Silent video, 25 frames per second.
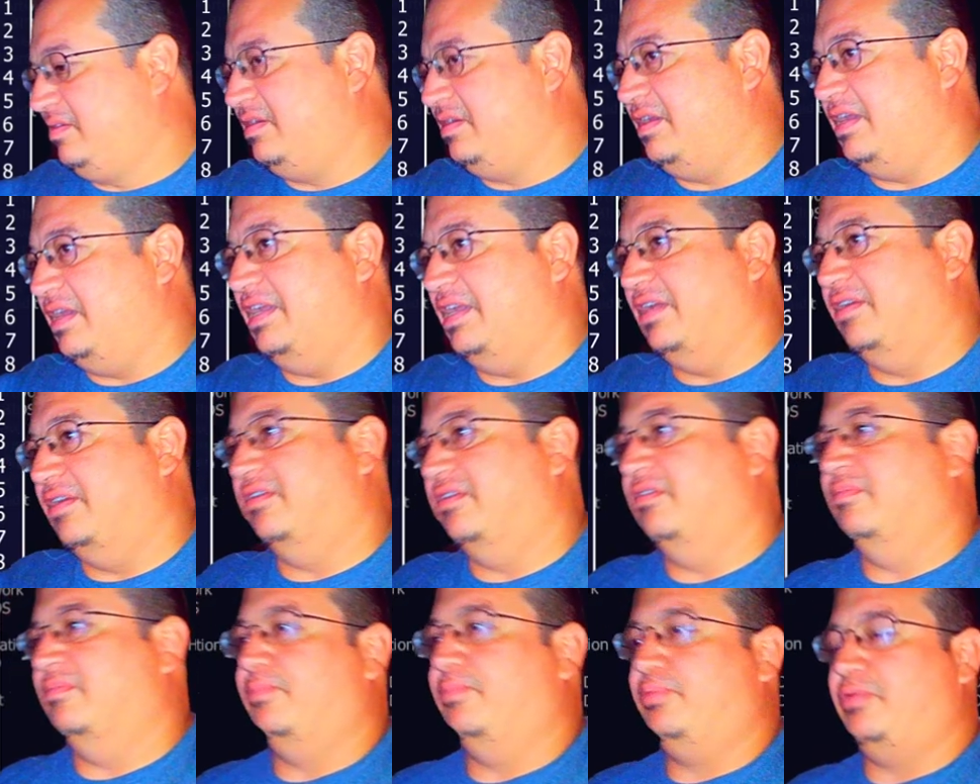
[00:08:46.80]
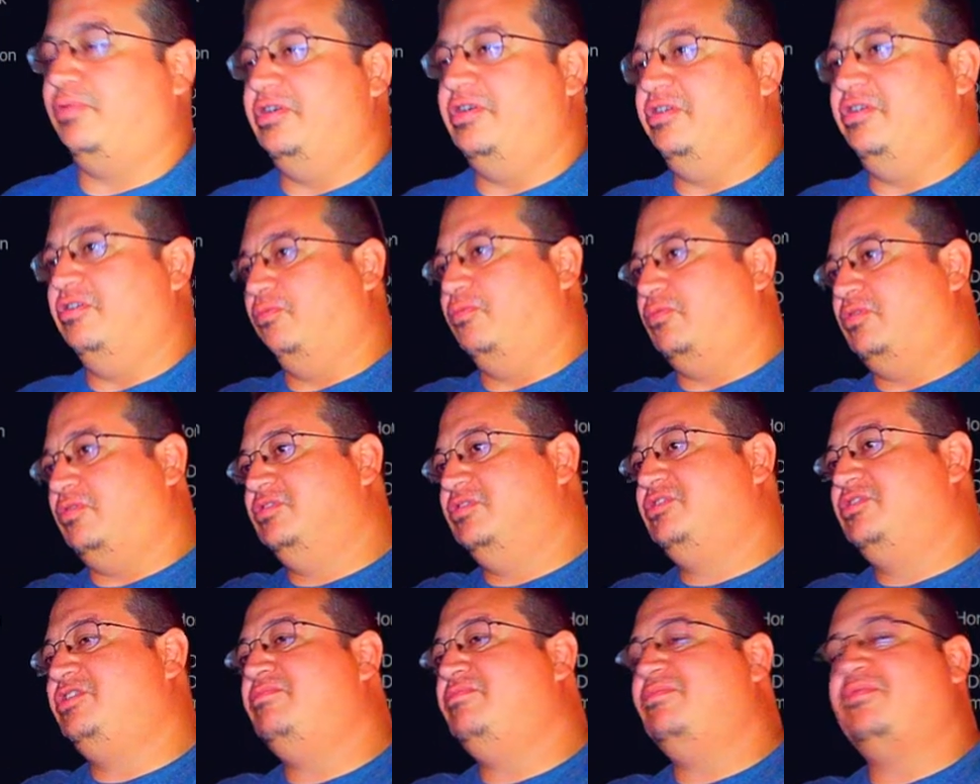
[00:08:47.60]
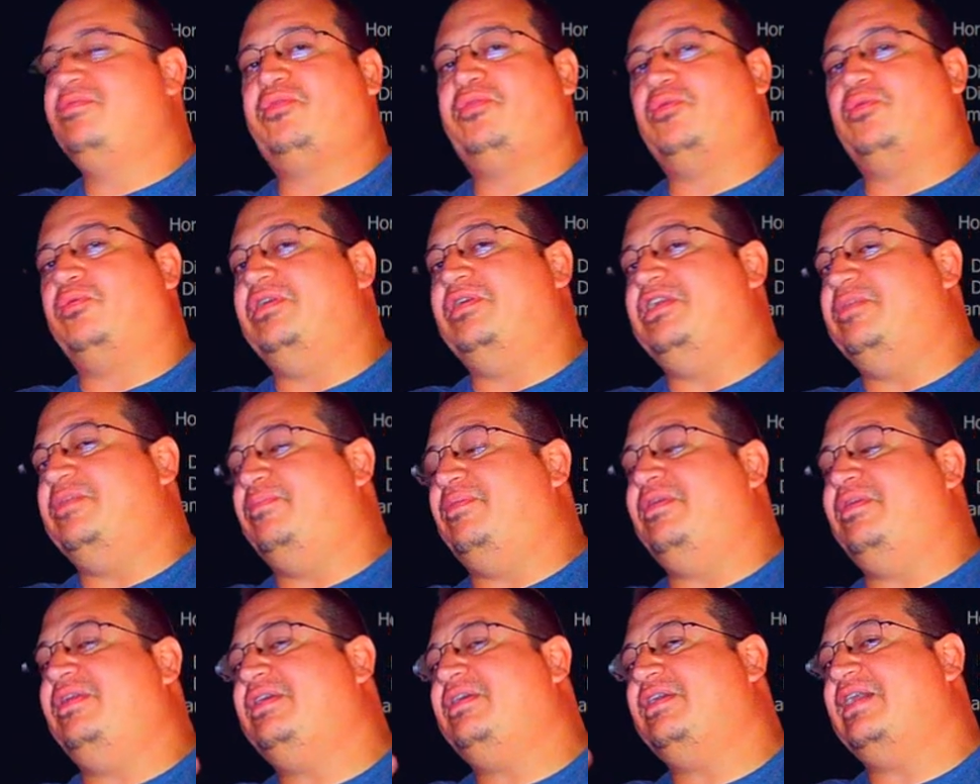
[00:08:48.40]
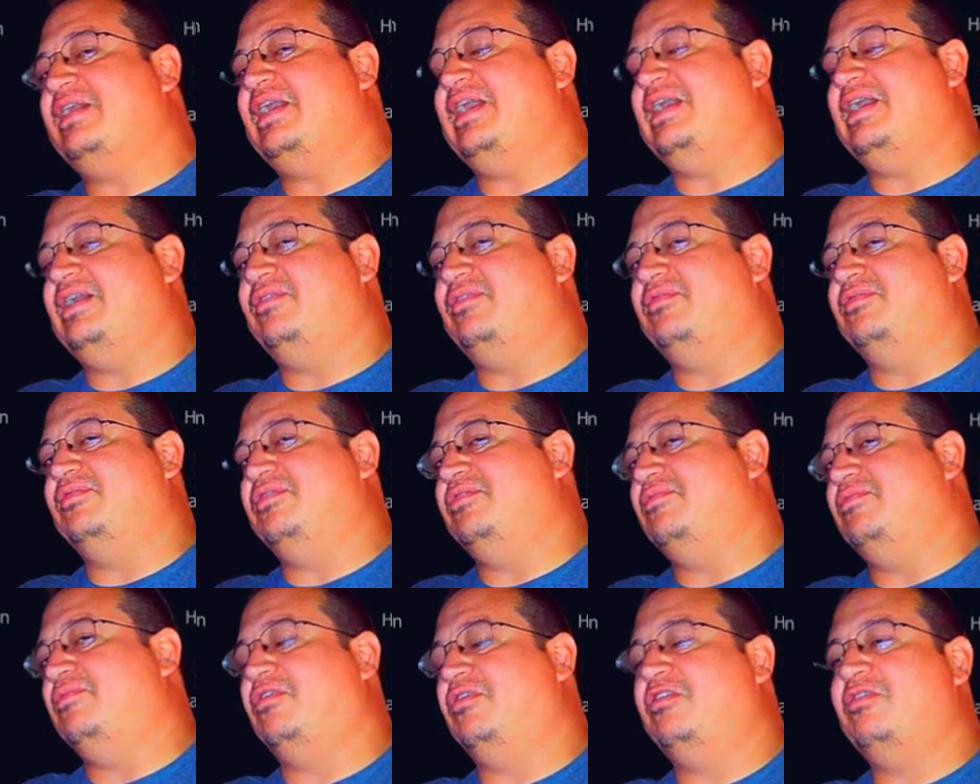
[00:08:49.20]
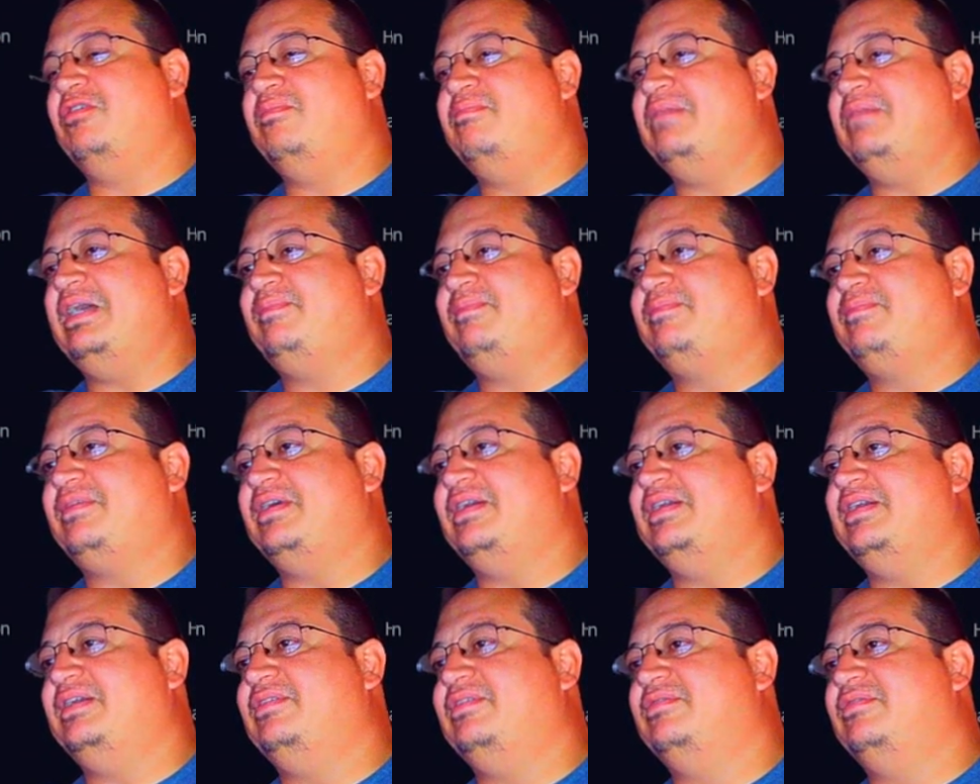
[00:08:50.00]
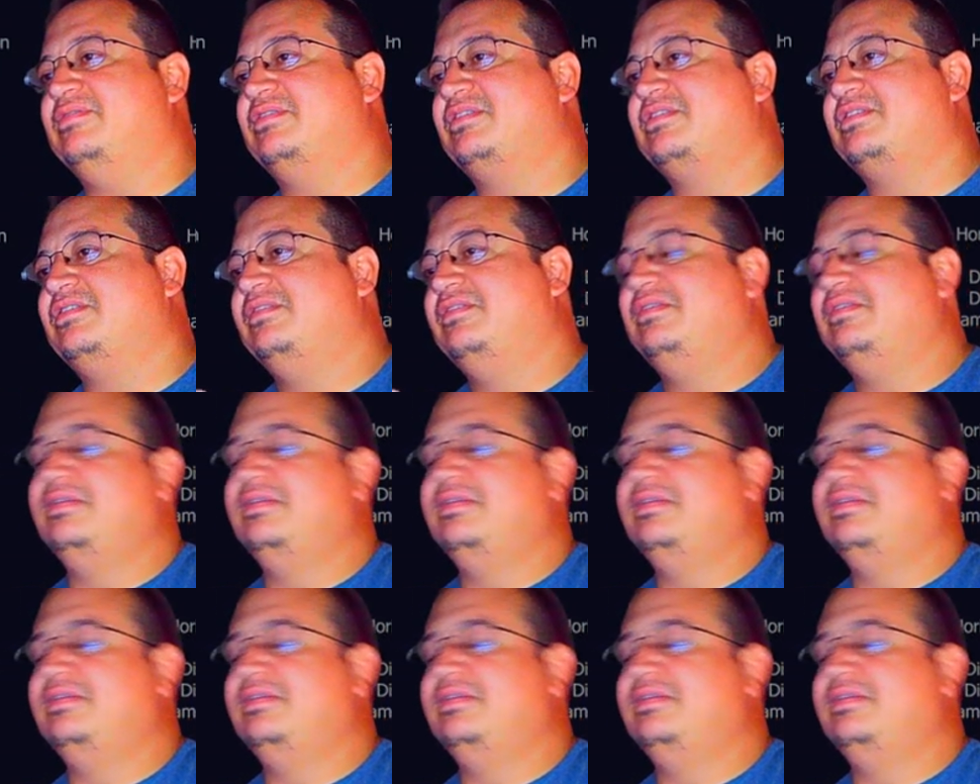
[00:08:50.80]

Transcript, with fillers: And um, player one, two, and three, depending how you are mapped out.